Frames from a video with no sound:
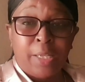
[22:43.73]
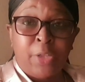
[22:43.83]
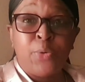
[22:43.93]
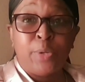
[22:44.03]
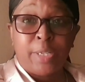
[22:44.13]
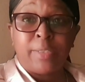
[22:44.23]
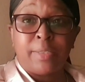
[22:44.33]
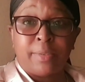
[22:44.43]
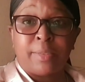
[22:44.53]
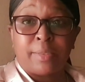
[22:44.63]
you
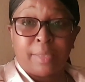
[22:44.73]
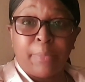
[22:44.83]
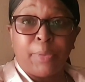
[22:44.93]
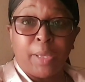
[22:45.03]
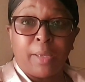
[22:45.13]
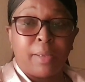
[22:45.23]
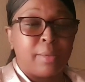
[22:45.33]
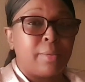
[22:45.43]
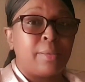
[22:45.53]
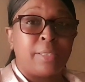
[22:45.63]
needed something,
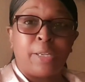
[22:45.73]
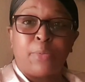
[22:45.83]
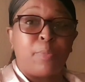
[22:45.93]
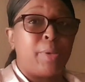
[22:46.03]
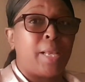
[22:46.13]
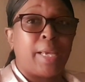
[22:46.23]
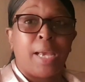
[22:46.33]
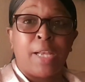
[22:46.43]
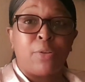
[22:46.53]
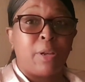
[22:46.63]
they will be
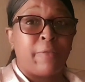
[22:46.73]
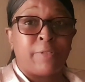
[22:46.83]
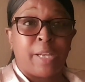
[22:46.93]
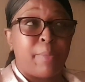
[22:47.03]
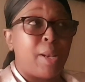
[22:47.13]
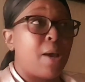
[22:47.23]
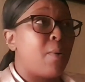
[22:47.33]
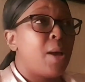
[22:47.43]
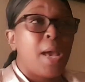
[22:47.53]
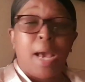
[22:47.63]
like, I don't have time
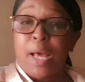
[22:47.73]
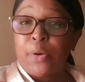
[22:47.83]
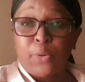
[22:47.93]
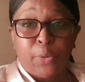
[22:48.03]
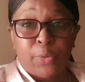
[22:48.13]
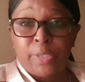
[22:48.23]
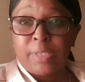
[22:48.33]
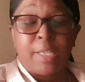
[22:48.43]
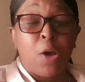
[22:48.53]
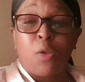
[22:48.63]
now, I don't know,
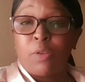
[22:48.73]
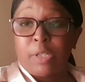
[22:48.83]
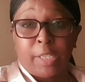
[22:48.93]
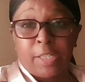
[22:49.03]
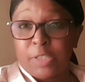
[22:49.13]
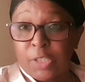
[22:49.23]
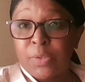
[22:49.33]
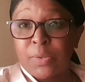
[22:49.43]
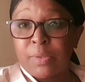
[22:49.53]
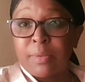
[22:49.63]
this, all the
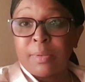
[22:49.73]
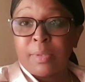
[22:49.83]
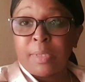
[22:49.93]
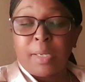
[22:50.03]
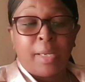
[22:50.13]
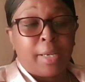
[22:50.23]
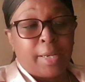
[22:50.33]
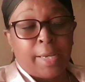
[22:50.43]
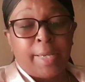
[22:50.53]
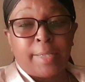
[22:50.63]
excuse.
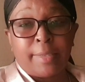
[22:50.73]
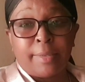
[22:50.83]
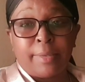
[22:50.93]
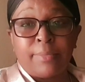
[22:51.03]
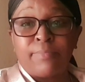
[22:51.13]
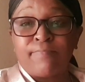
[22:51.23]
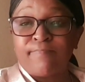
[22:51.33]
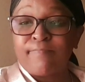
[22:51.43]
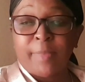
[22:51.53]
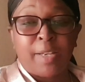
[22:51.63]
And
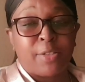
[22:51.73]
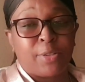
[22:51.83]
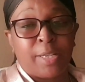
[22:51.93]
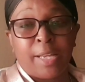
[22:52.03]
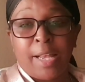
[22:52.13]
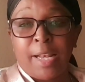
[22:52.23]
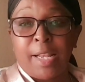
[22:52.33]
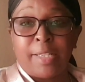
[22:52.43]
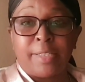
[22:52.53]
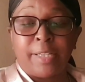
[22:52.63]
actually, I
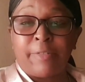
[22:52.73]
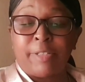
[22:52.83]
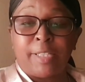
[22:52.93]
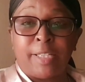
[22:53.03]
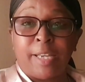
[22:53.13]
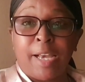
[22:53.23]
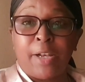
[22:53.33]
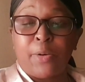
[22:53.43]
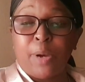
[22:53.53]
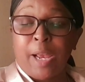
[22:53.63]
learned everything.
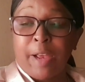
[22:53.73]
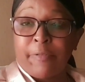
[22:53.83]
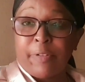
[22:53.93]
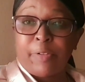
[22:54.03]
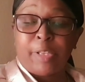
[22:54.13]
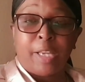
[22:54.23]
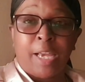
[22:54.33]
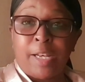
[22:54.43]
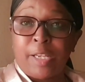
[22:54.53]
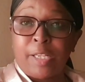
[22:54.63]
I know I have
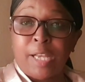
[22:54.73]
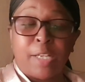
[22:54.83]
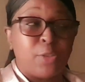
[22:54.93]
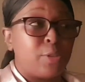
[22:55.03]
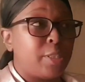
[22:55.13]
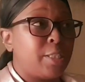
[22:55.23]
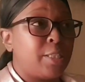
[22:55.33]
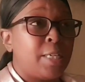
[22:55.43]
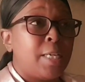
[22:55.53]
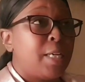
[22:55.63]
everything I need. I don't
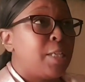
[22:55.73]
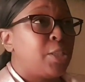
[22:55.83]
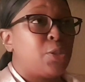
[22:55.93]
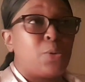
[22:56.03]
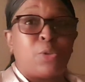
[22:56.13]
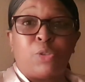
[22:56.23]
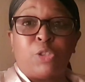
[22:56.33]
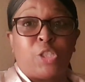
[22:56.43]
need to